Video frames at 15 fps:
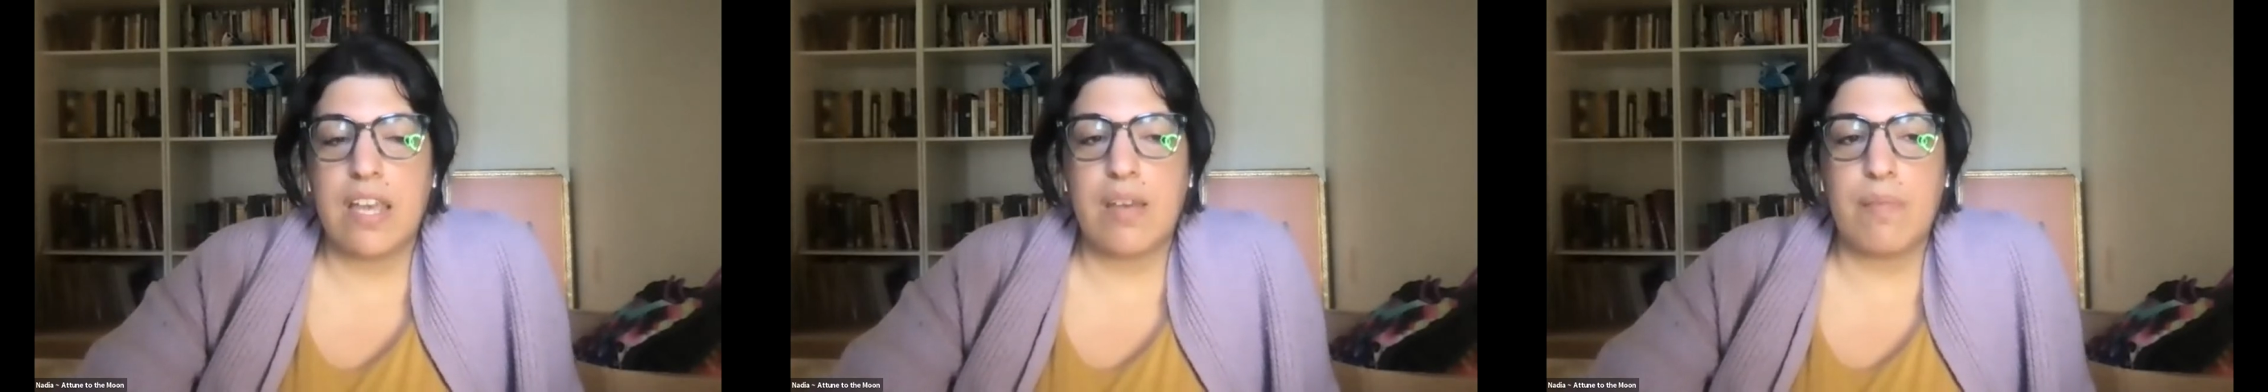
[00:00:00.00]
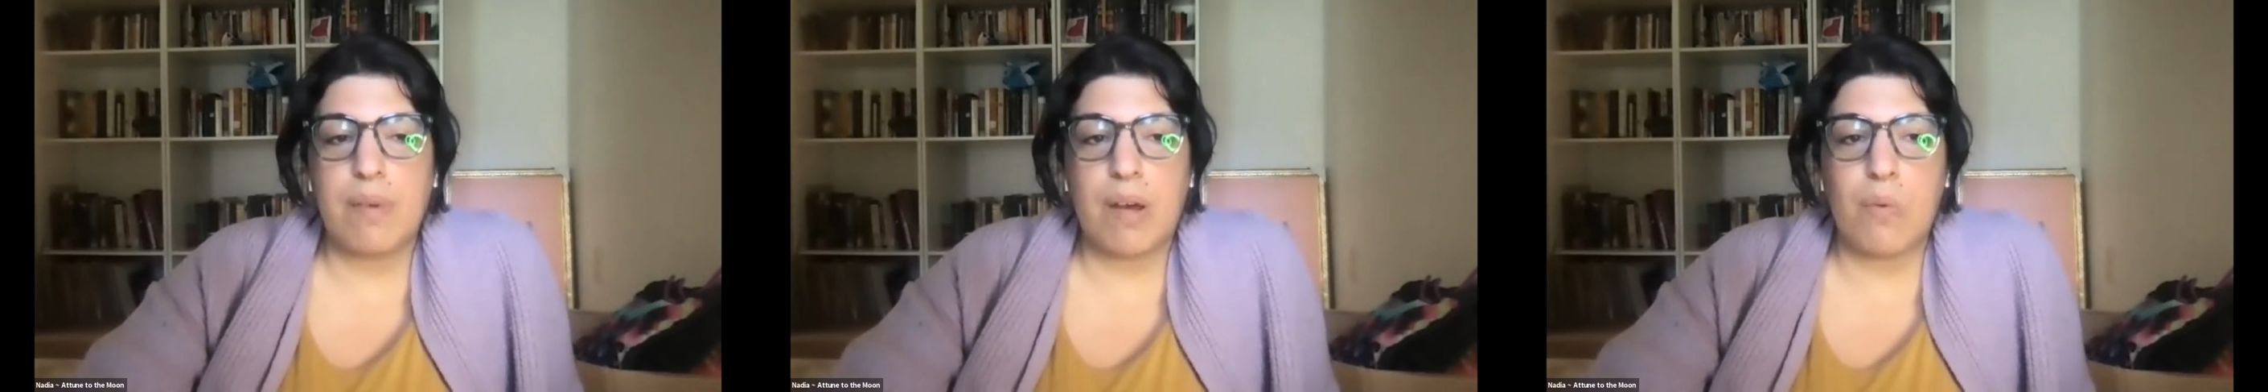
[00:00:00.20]

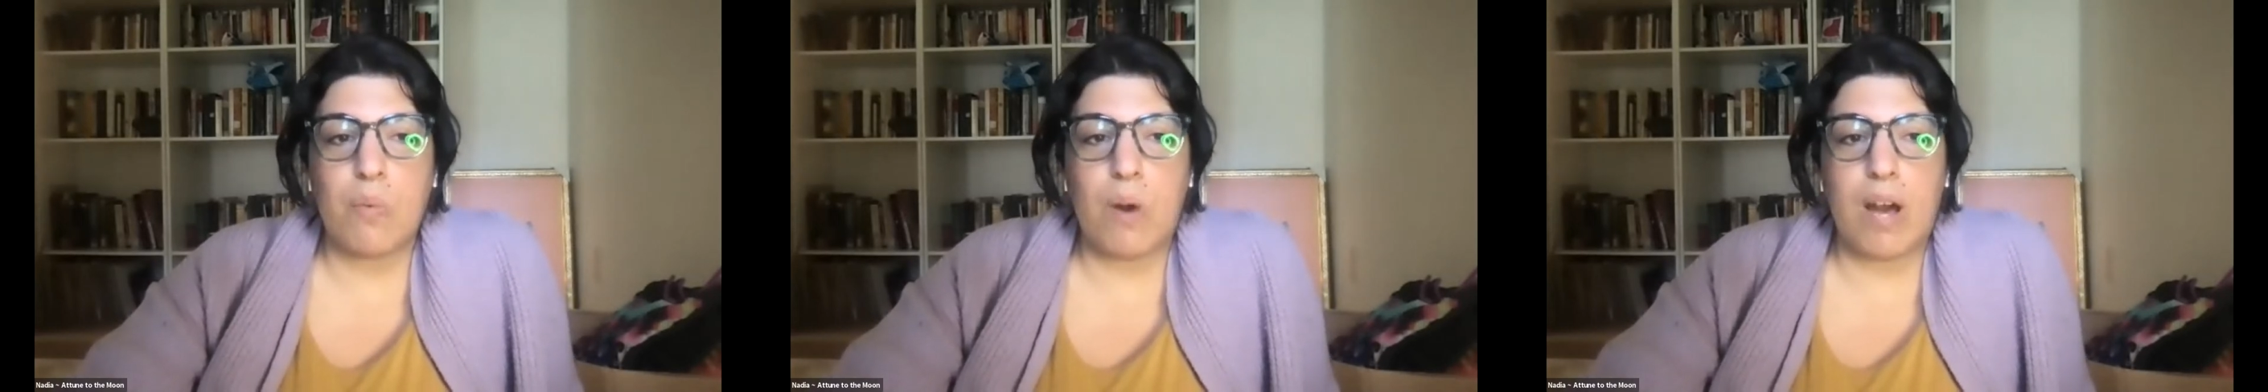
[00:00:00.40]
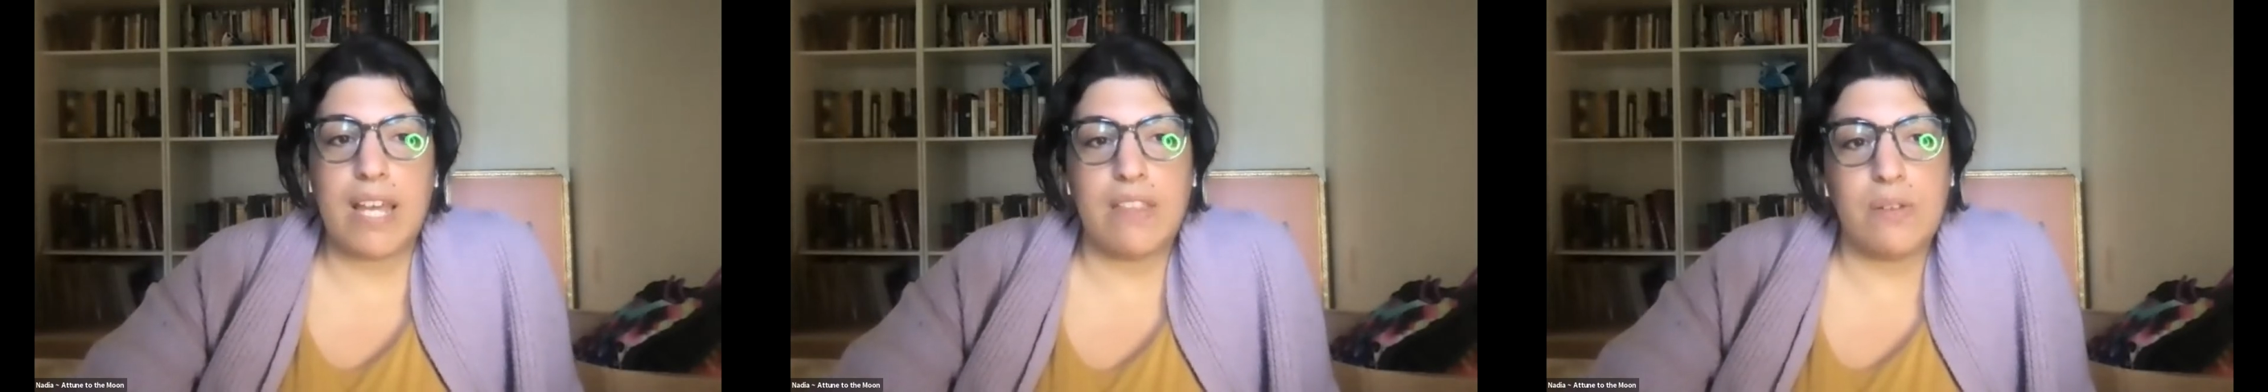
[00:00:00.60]
about
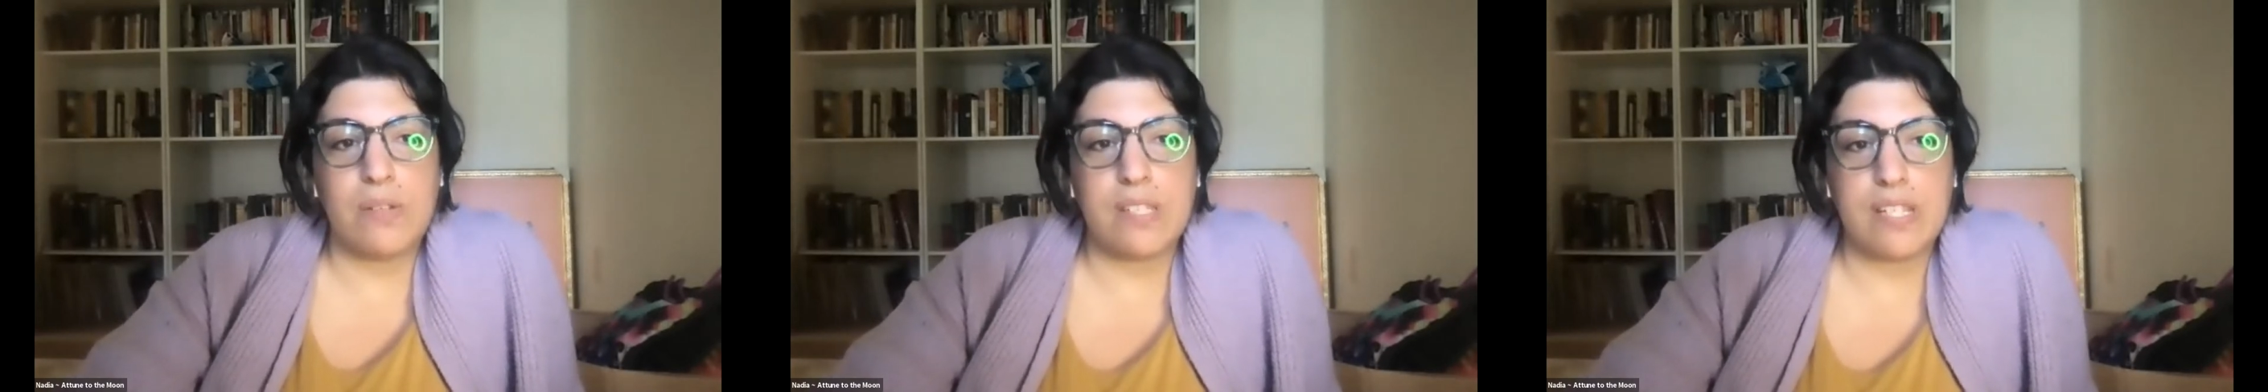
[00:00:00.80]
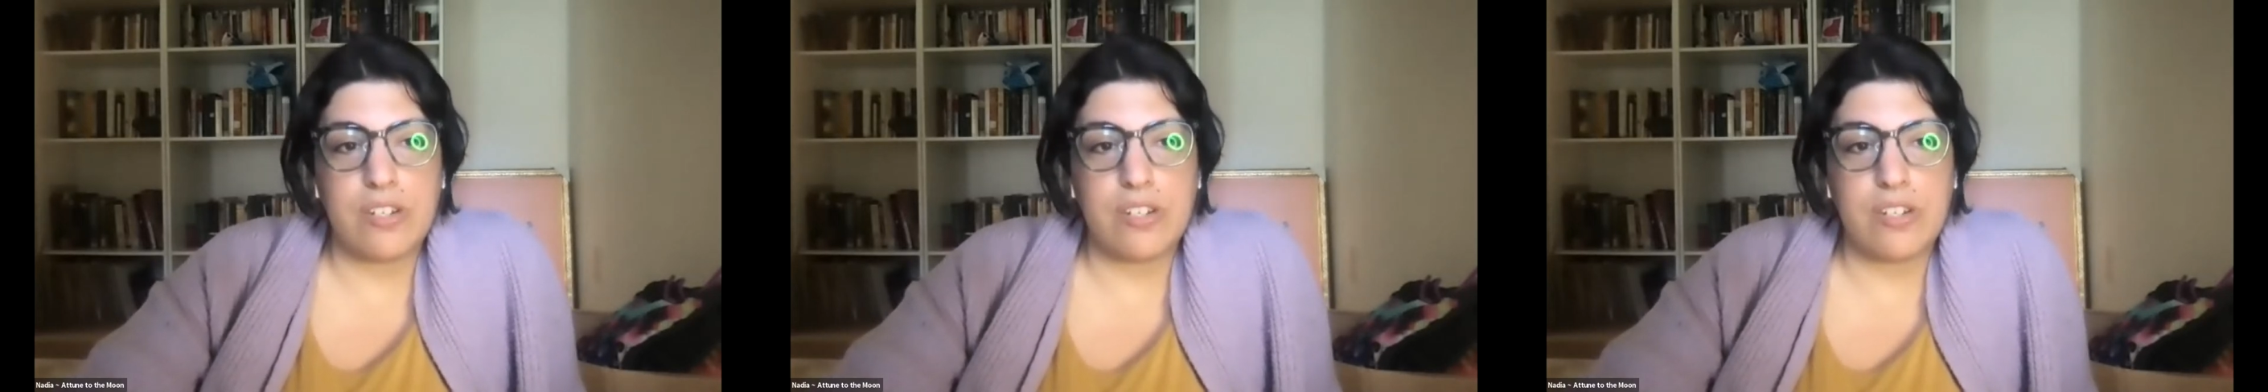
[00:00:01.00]
why those